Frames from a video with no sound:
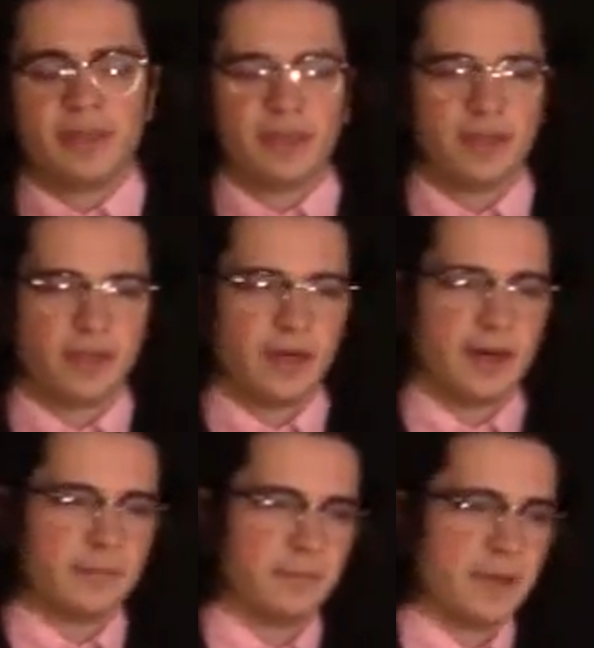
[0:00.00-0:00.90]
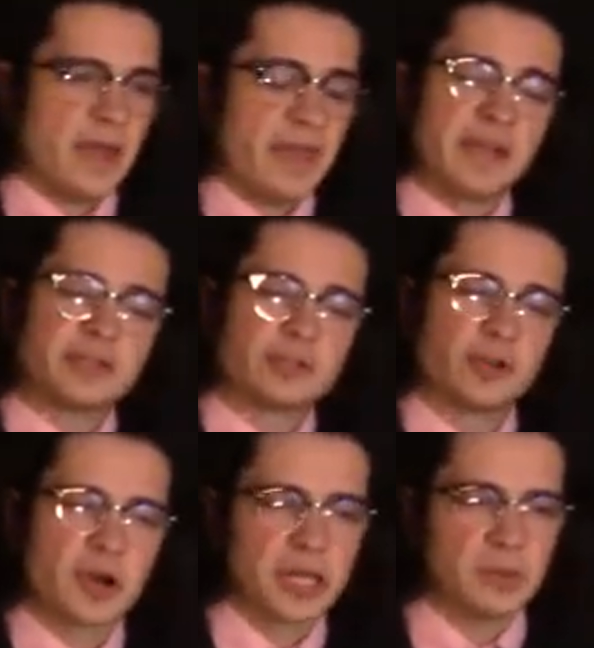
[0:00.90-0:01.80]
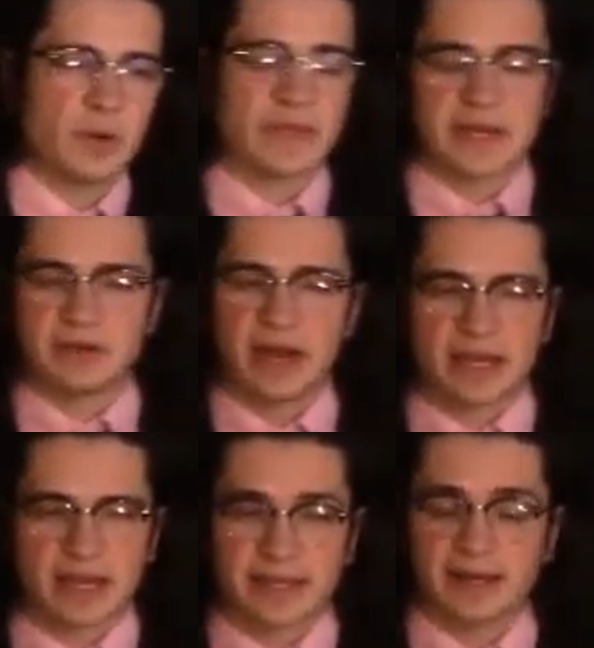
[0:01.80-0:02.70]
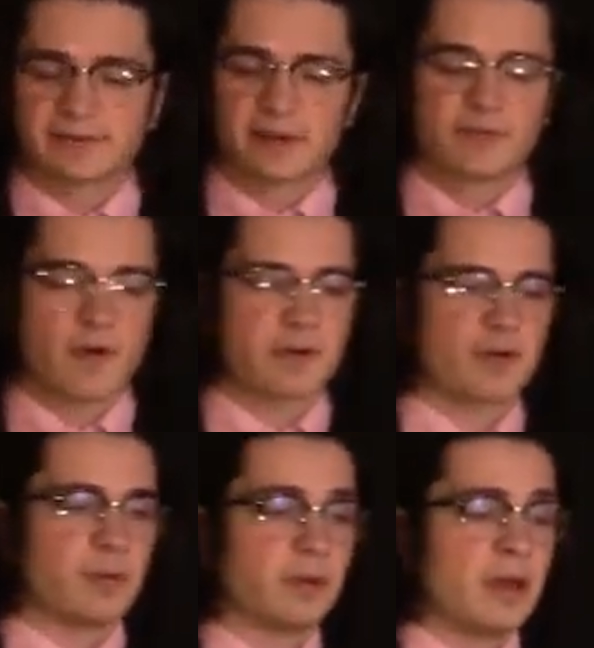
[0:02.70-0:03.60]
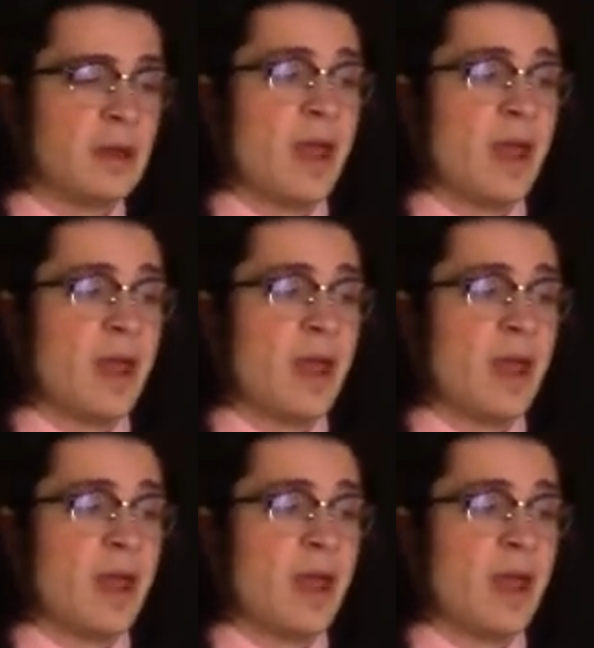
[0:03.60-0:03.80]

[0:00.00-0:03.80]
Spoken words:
the things you're struggling with, and you kind of got to get a little vulnerable,